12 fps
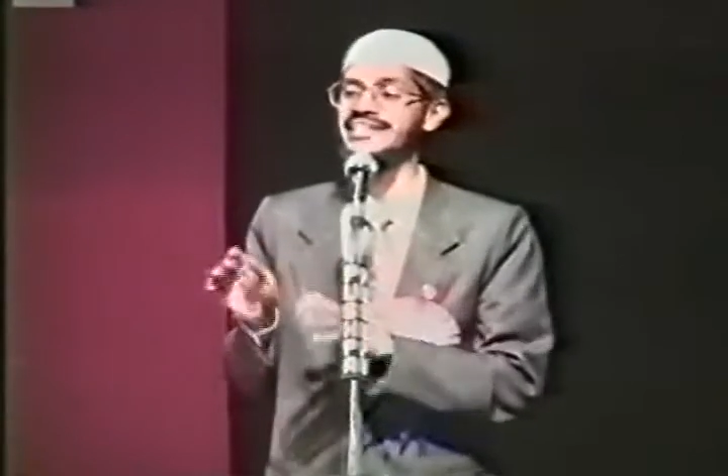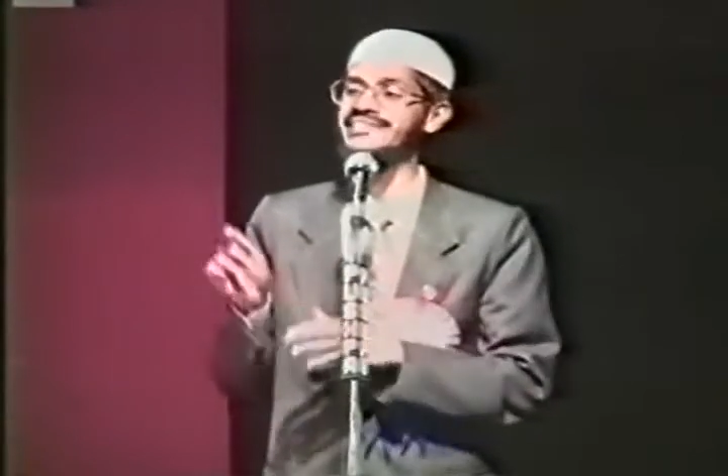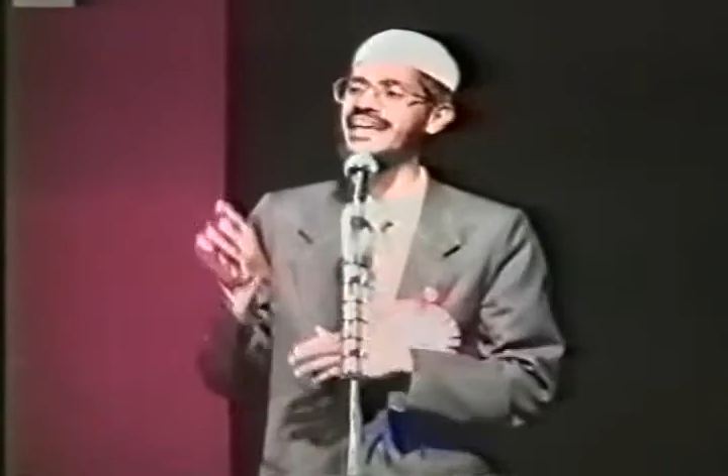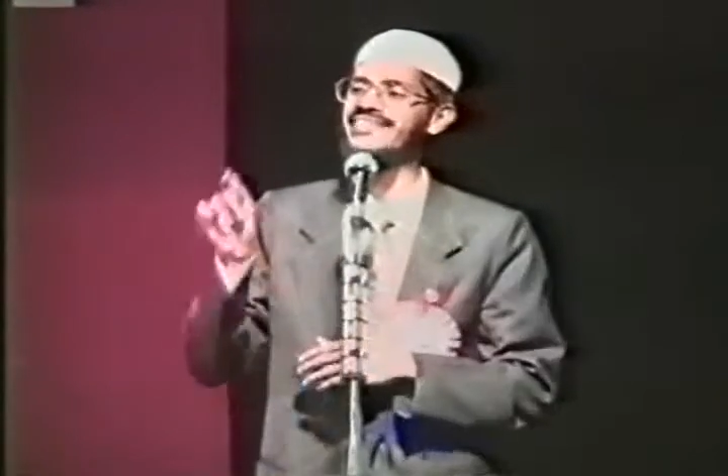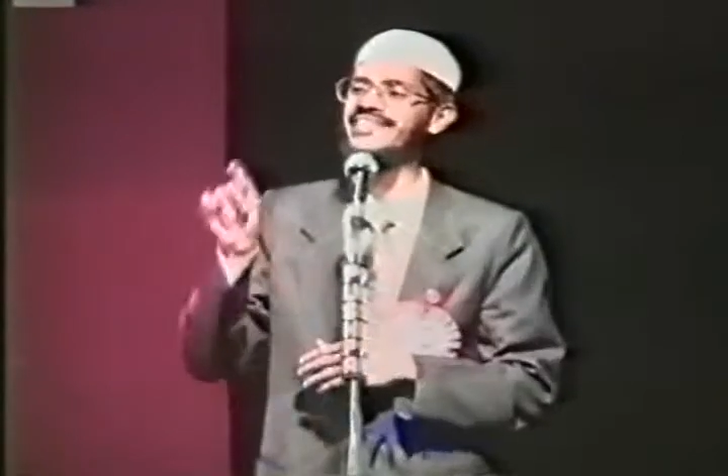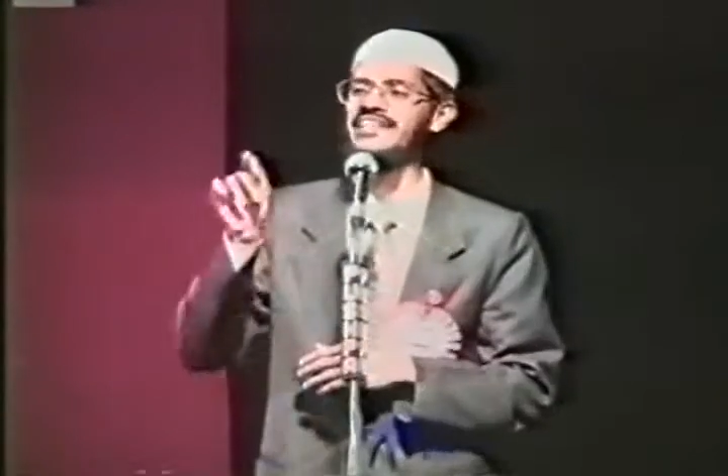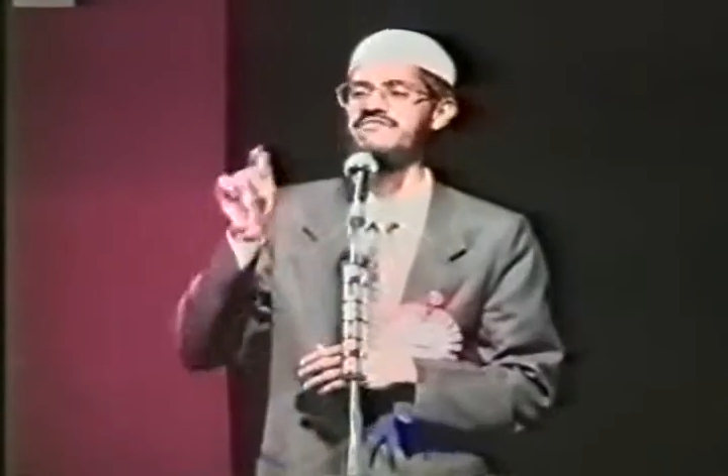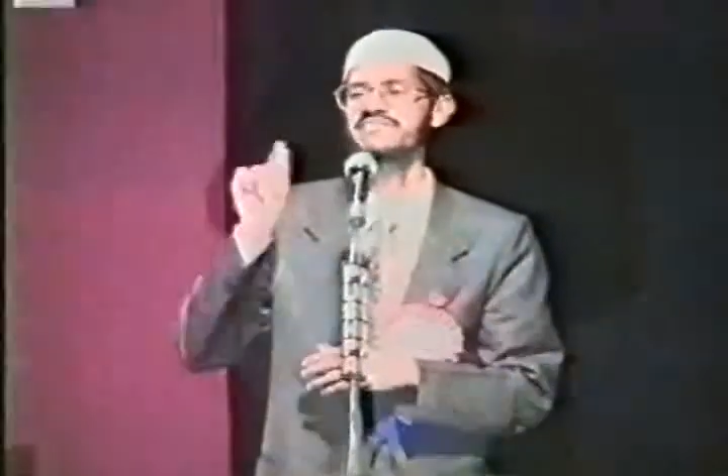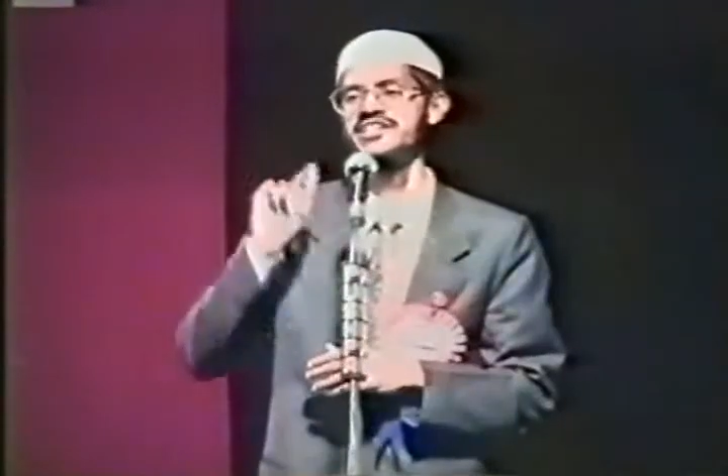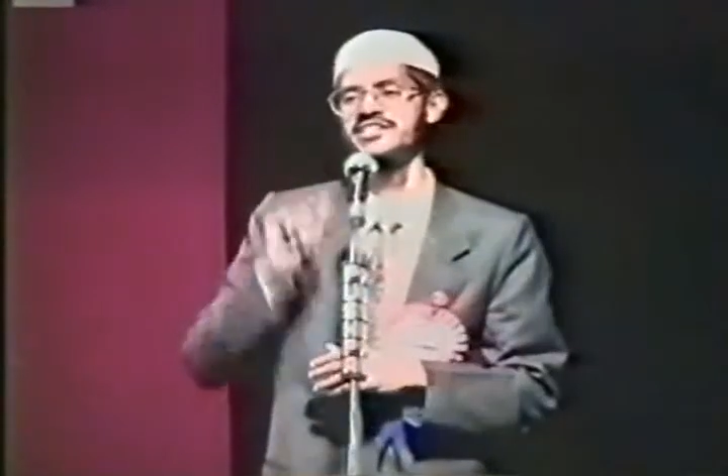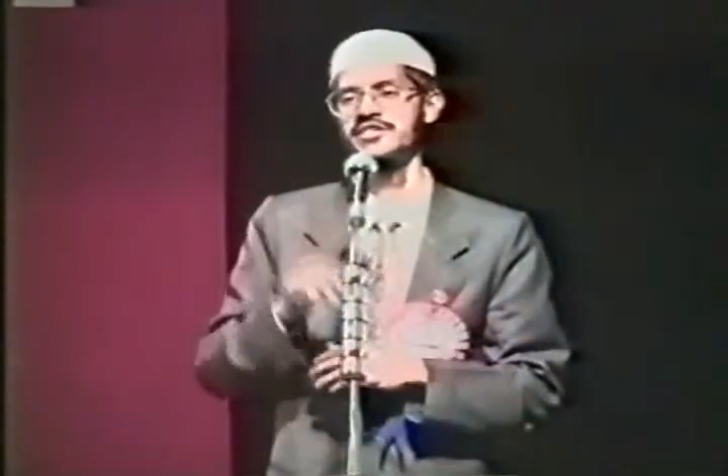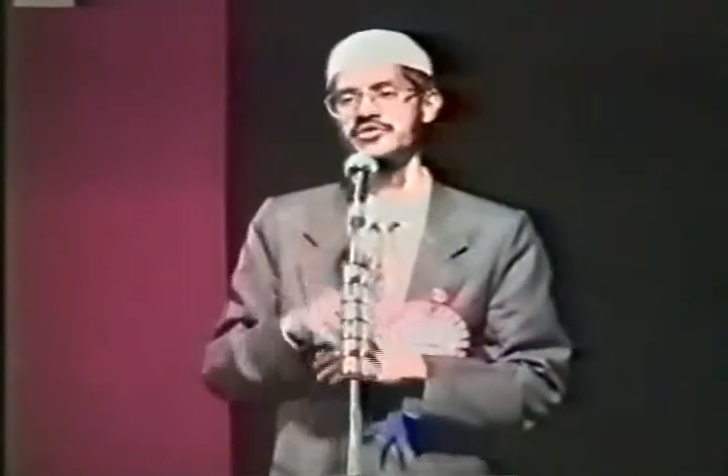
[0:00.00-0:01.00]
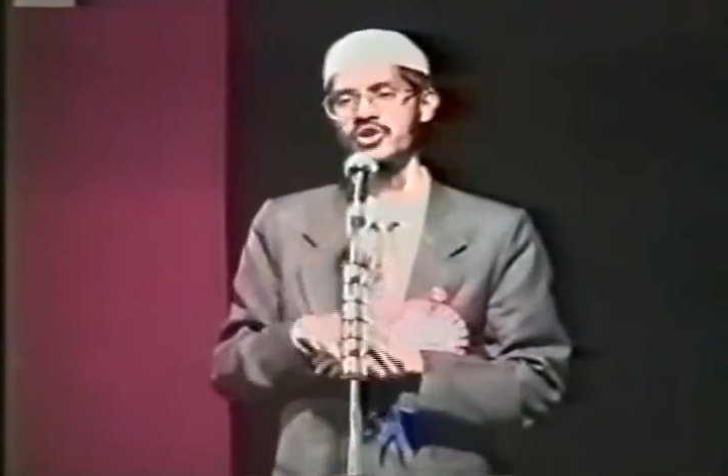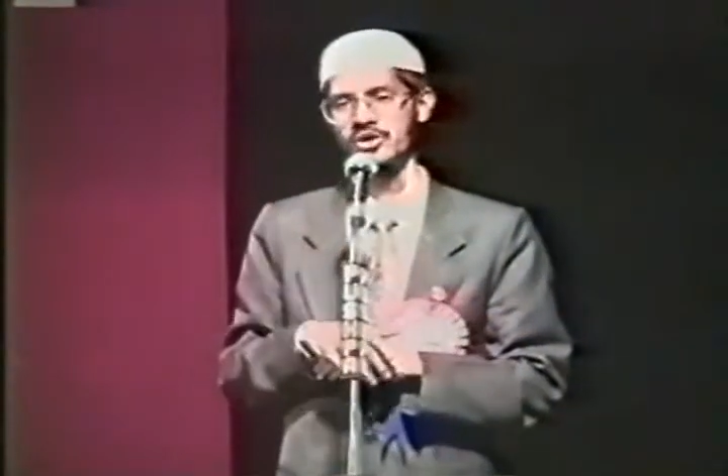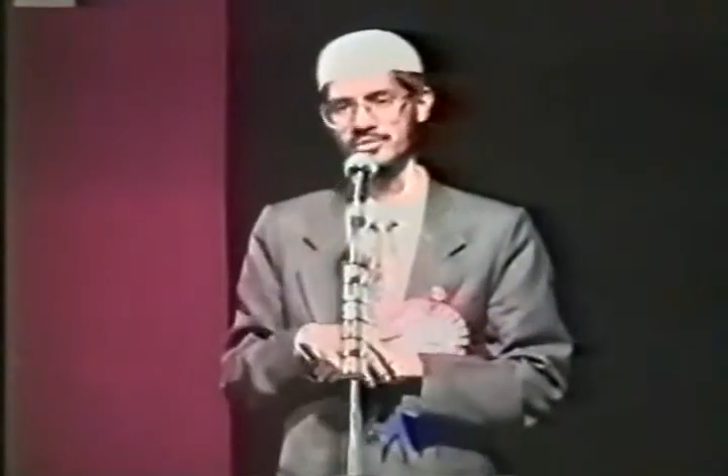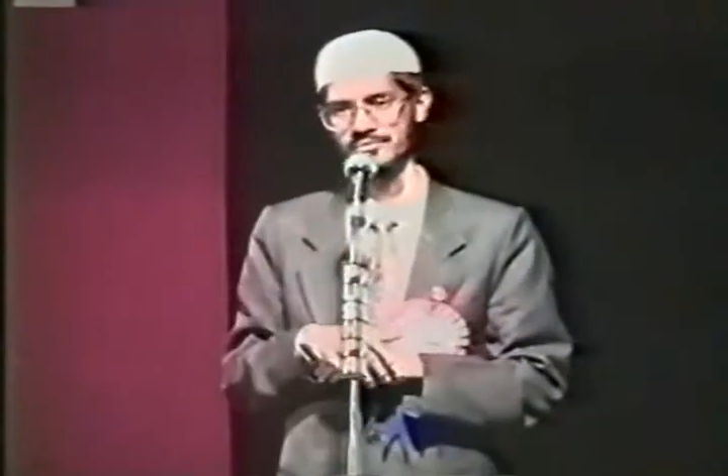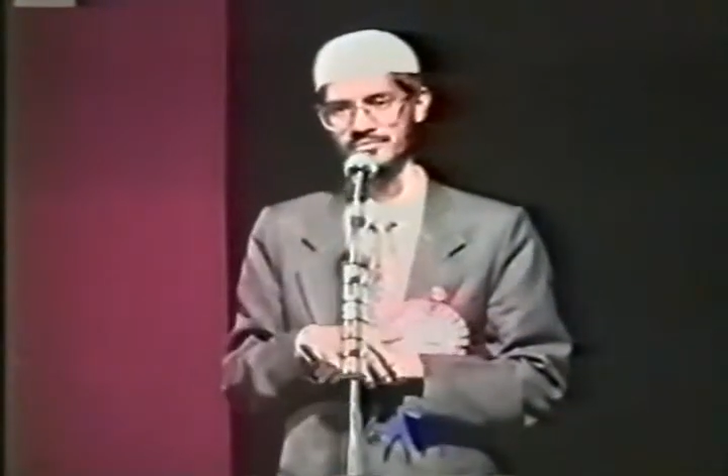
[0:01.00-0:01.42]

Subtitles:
then the definition is wrong.